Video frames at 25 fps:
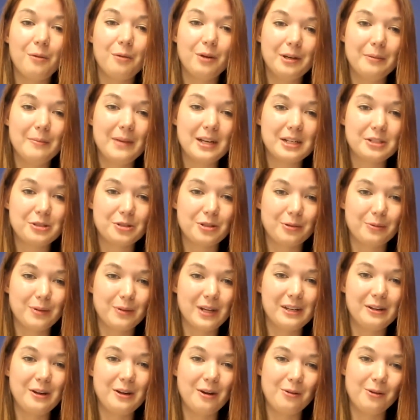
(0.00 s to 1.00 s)
want to make sure
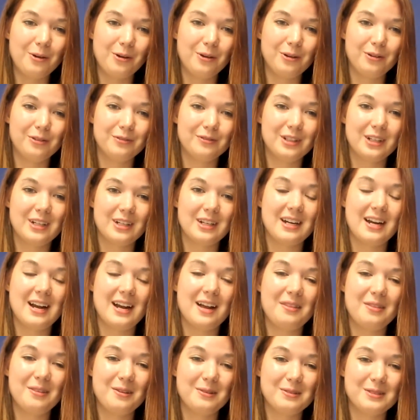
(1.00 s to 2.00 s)
we go over
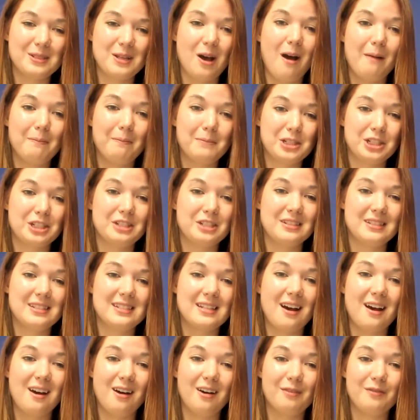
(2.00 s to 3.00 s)
those
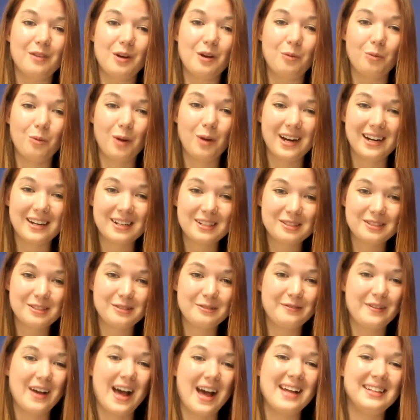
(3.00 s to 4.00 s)
options of where
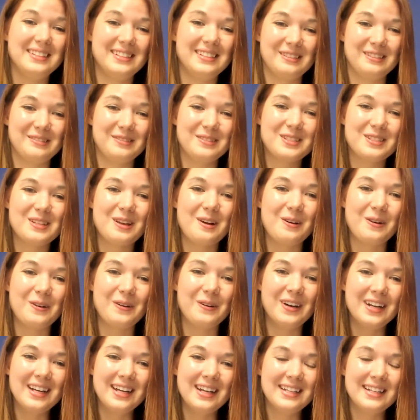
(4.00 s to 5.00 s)
to find you.
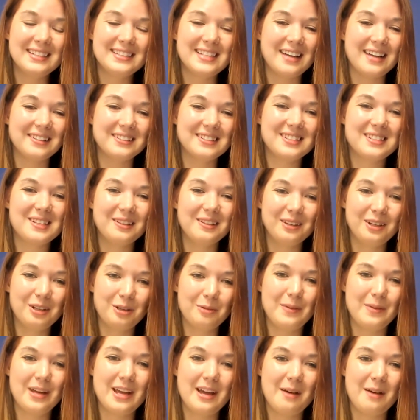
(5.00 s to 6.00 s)
So tell us a
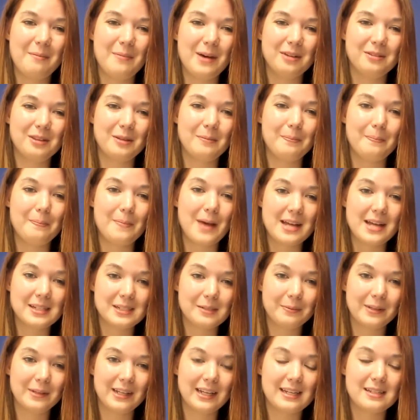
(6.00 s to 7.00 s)
little bit about the
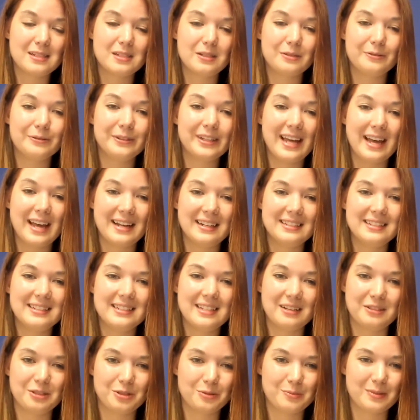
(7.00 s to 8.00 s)
best place to get in
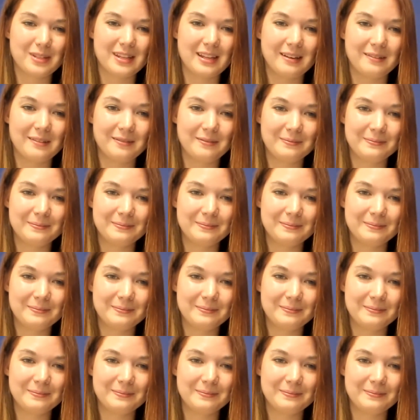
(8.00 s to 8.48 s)
touch with you.